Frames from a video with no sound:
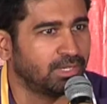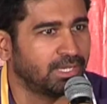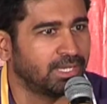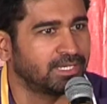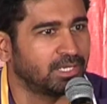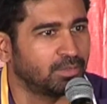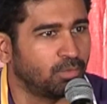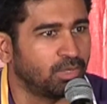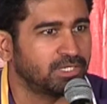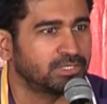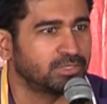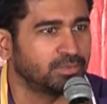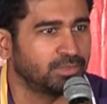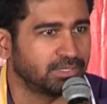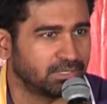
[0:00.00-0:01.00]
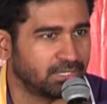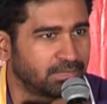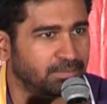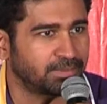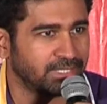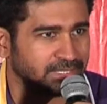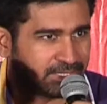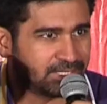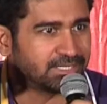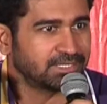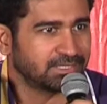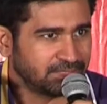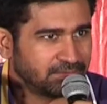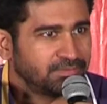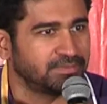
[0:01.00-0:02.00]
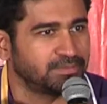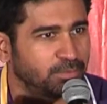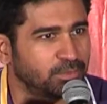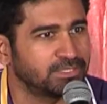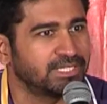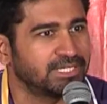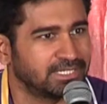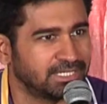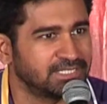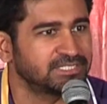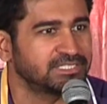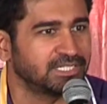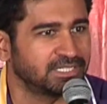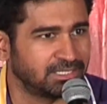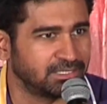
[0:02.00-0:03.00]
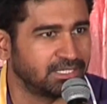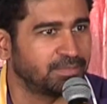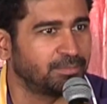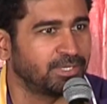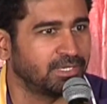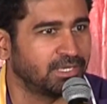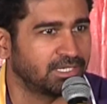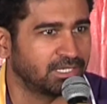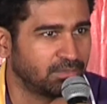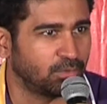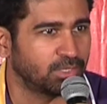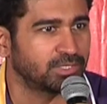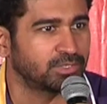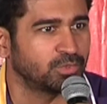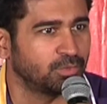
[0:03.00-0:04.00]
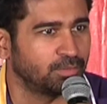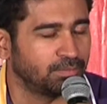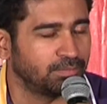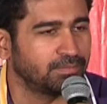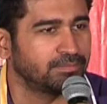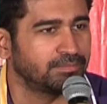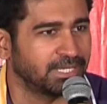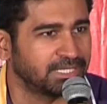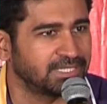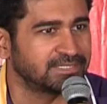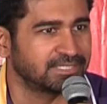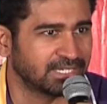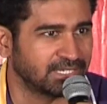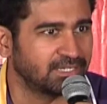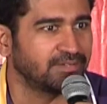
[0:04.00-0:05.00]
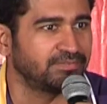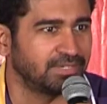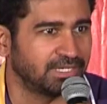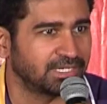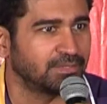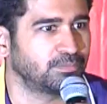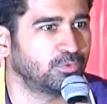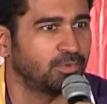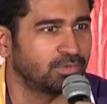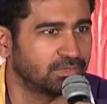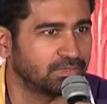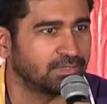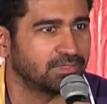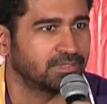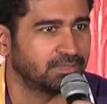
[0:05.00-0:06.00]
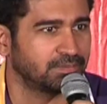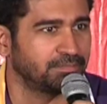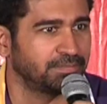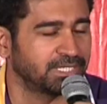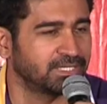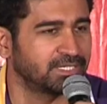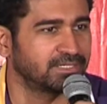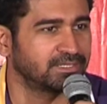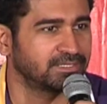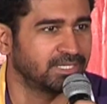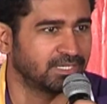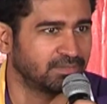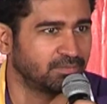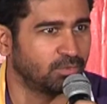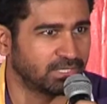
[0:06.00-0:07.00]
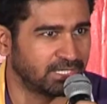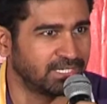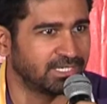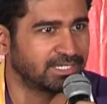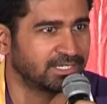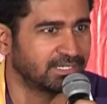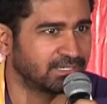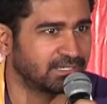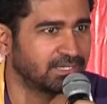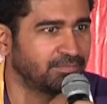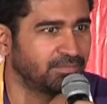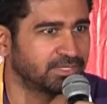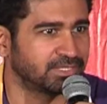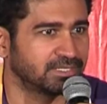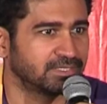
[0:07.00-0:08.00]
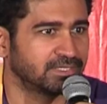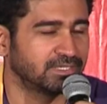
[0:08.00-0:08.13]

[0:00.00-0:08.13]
and I wanted to incorporate that, uh, put that incident in Nirbhaya, and I wanted to make the second half little more uh, better than what he had come with.